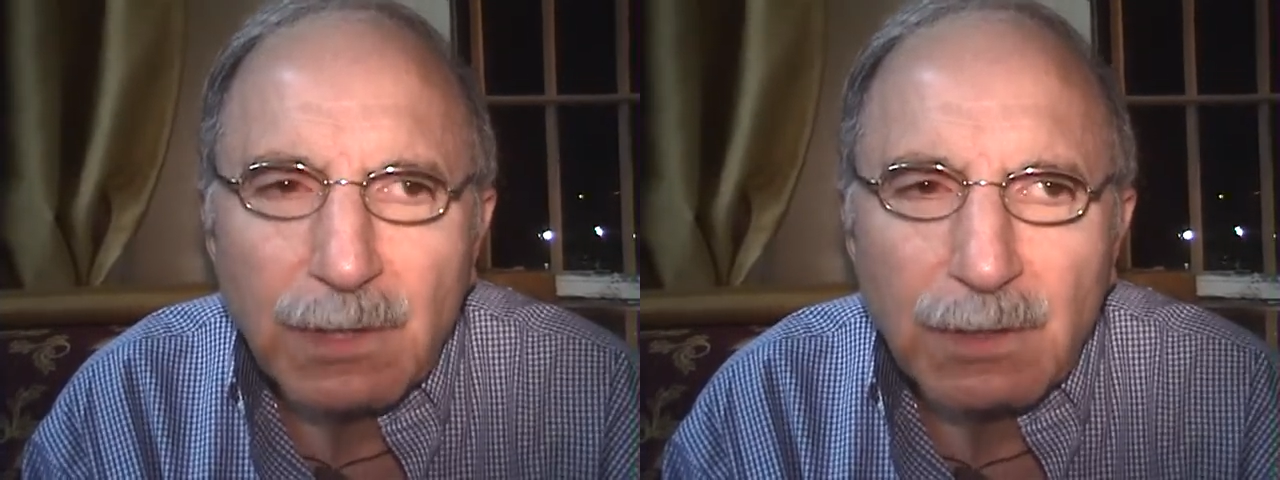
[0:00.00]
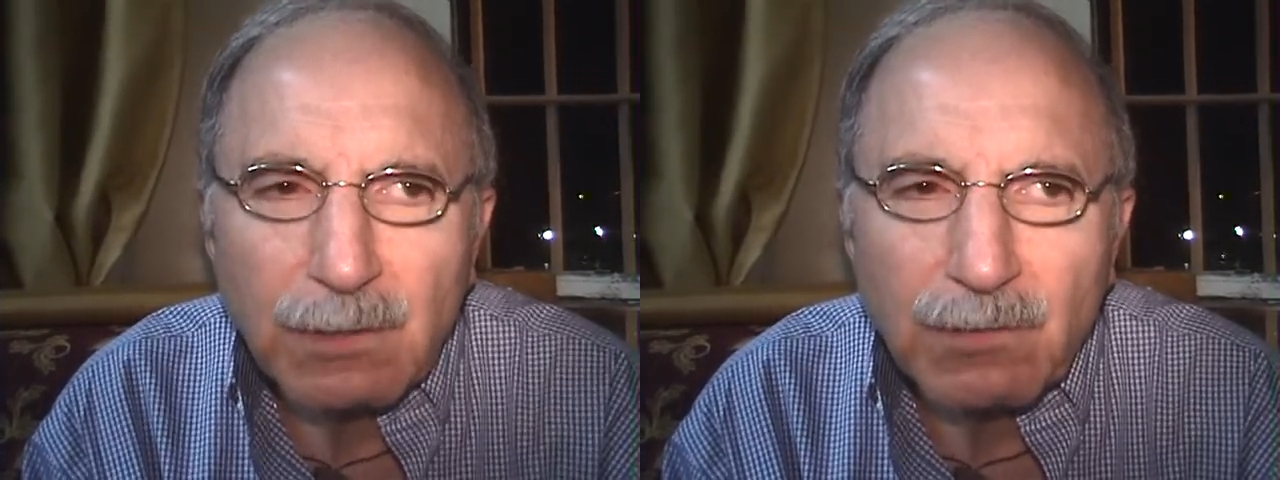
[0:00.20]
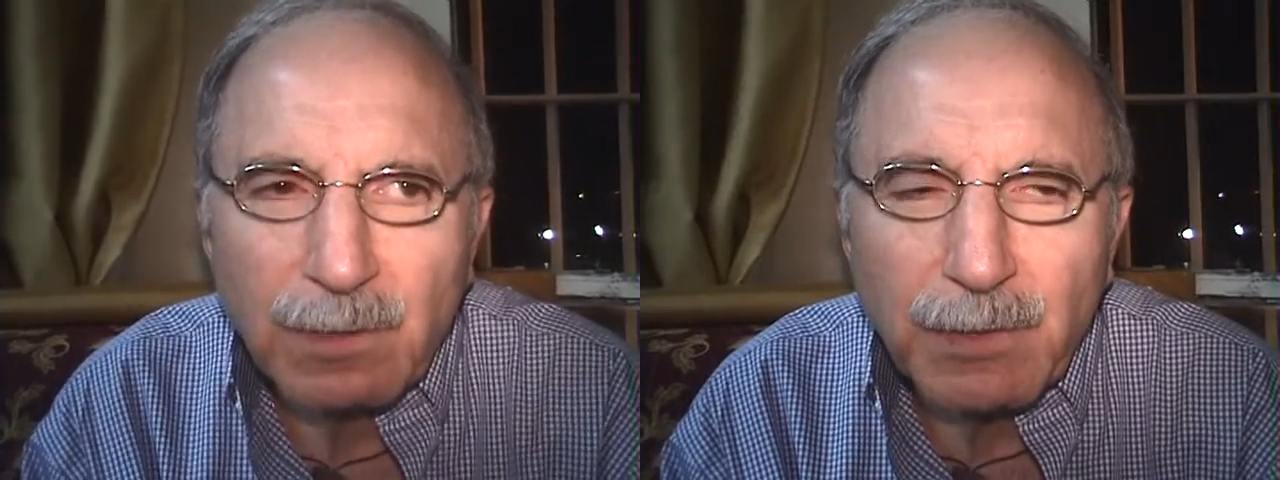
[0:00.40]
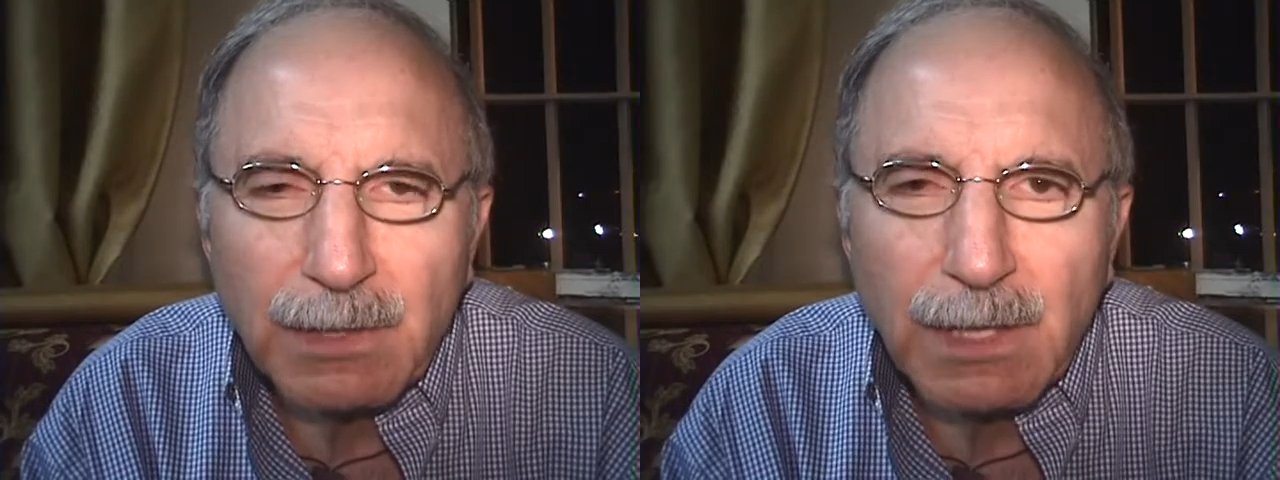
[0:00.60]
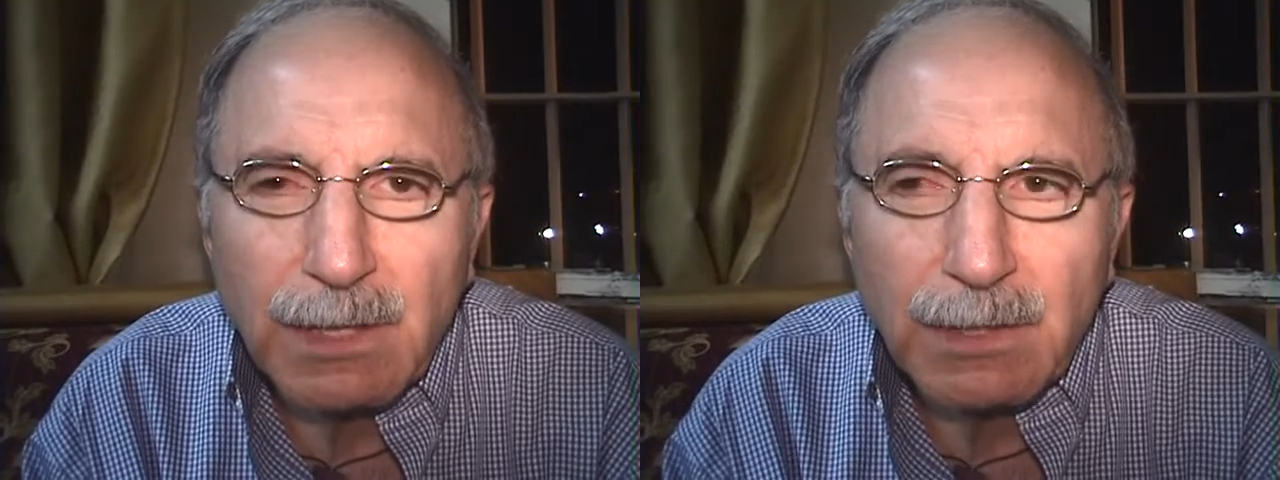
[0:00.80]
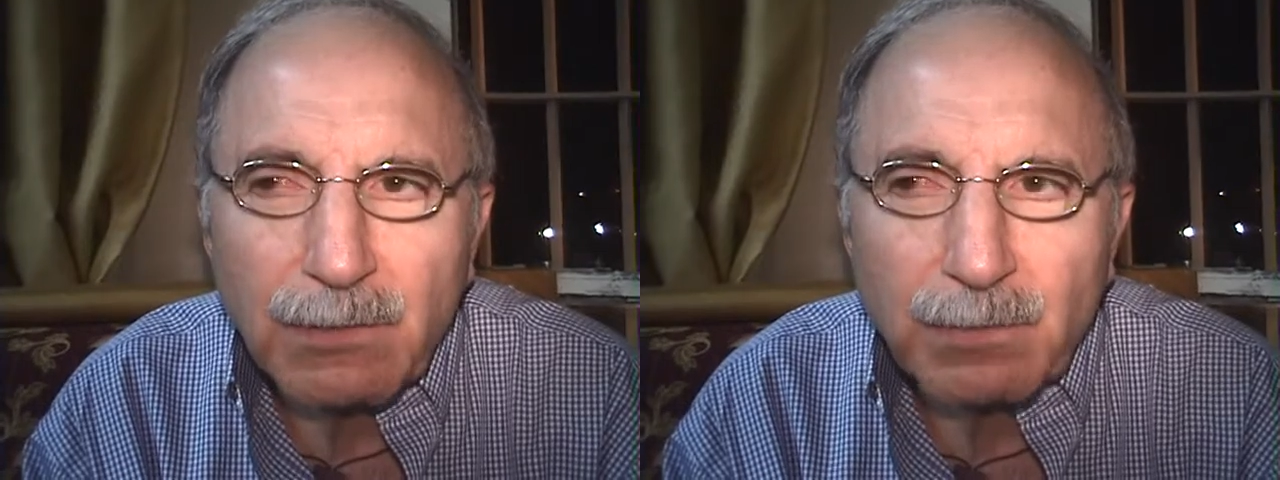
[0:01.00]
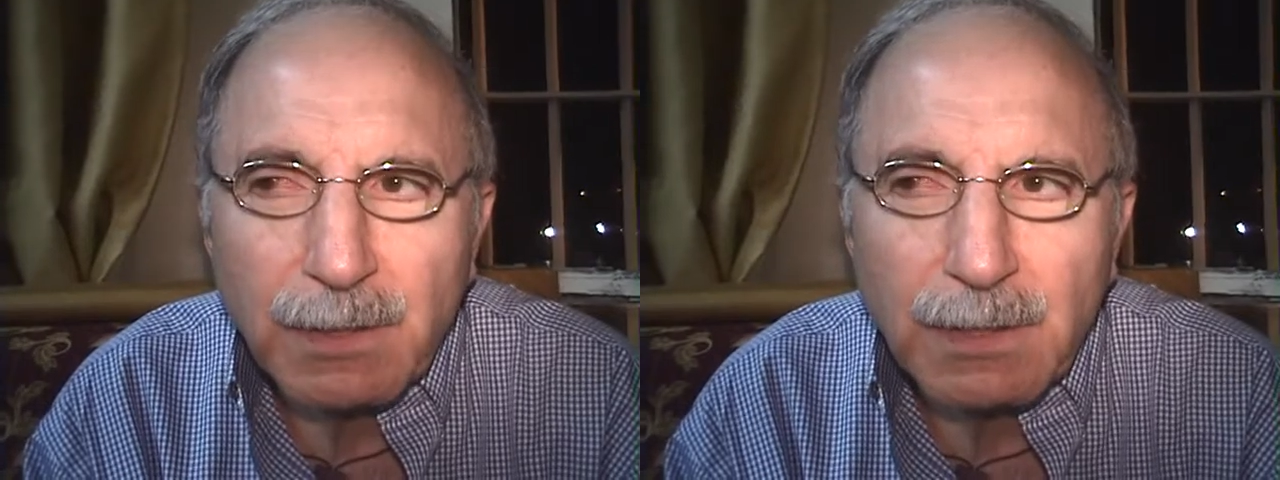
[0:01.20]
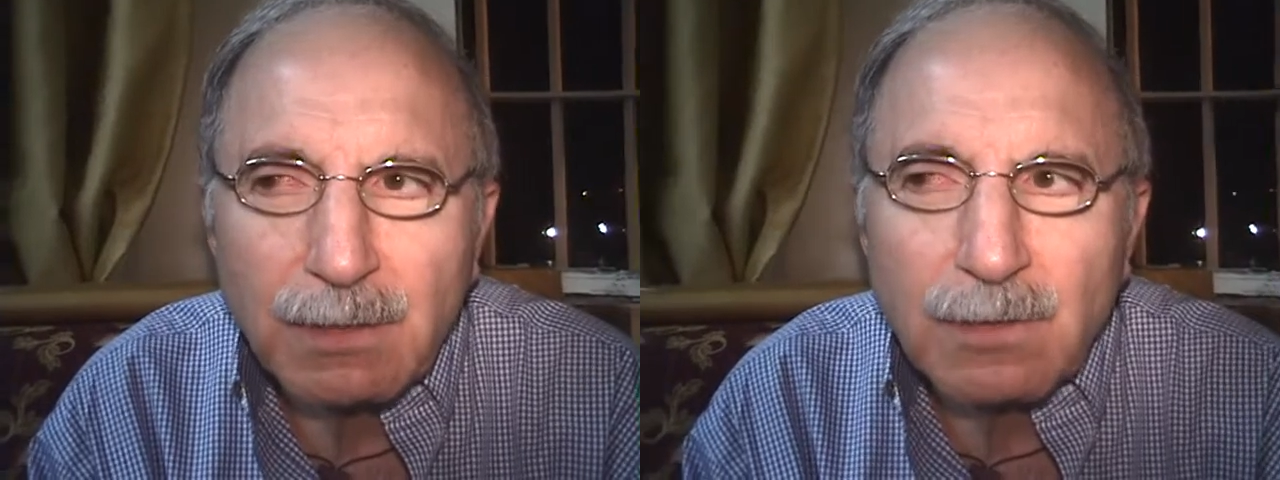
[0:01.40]
I examined the eyes, but
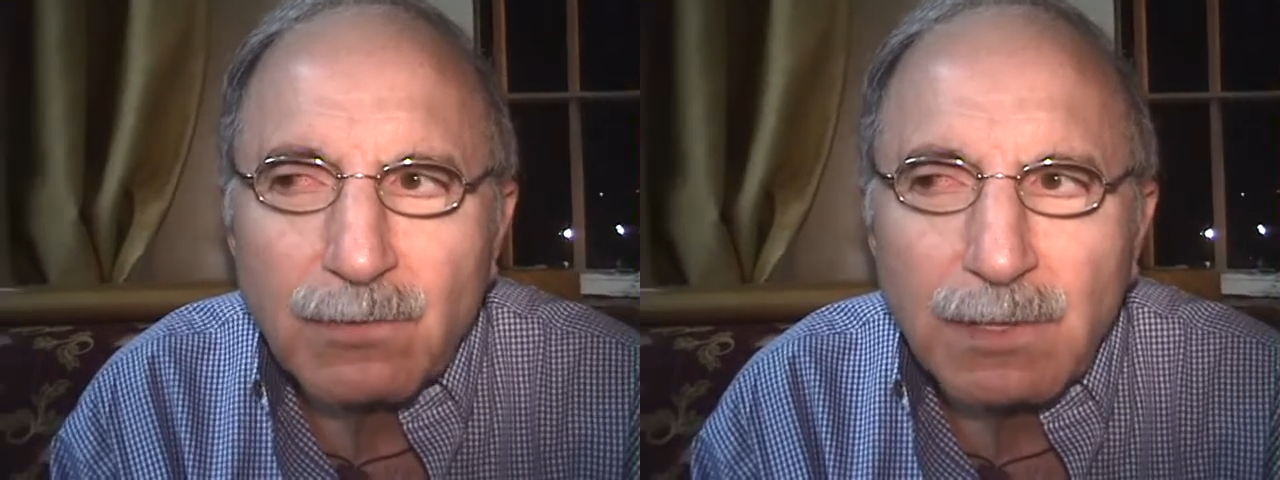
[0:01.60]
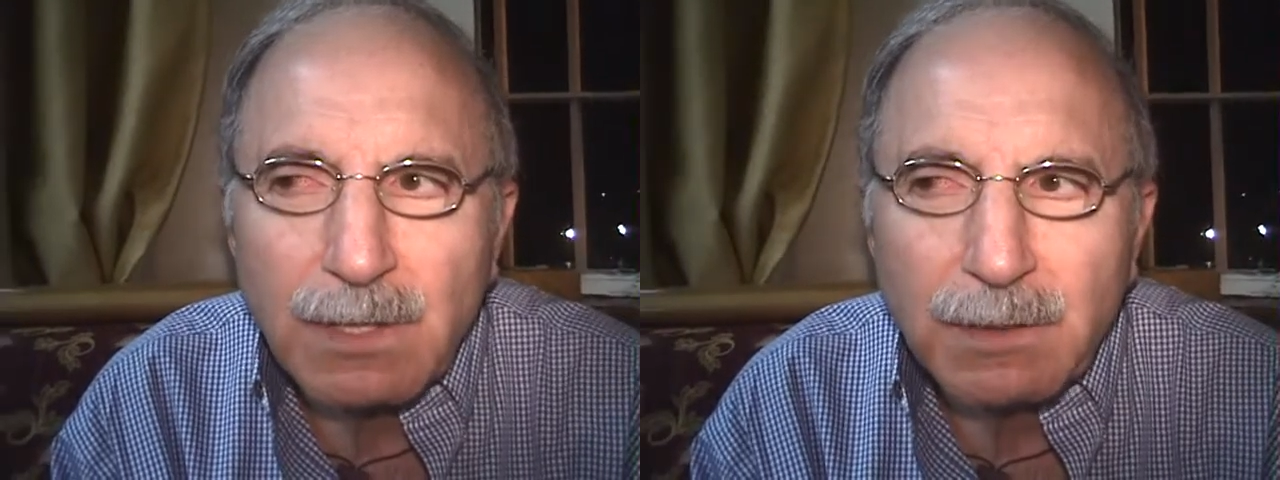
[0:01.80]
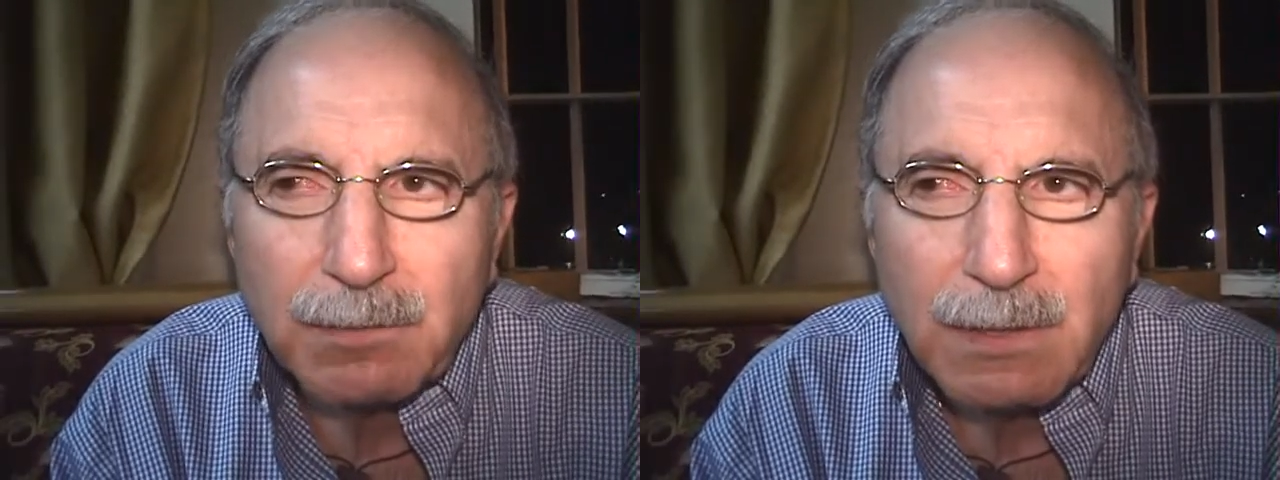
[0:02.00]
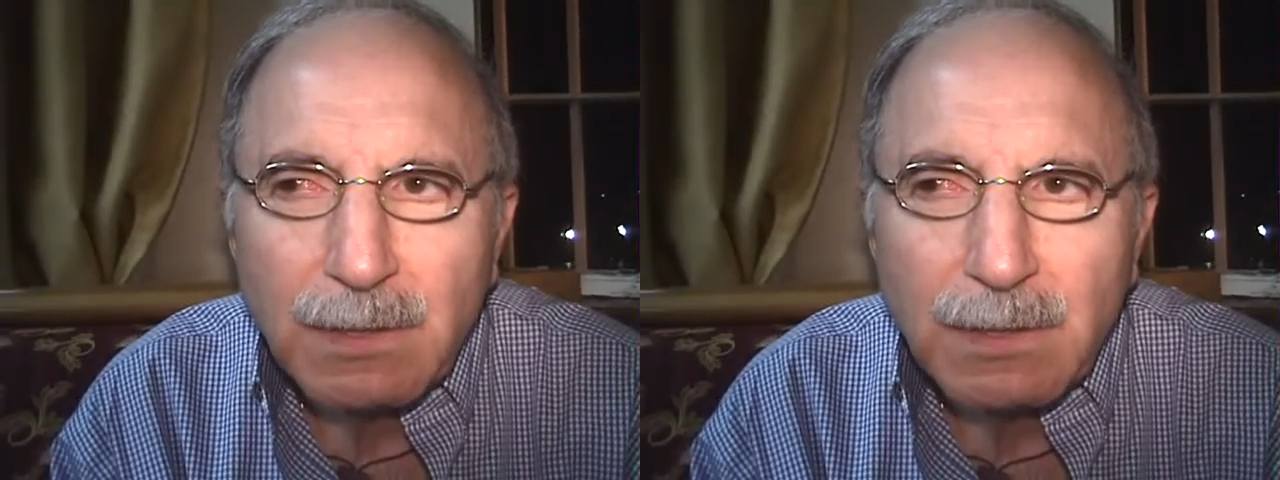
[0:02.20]
at this time,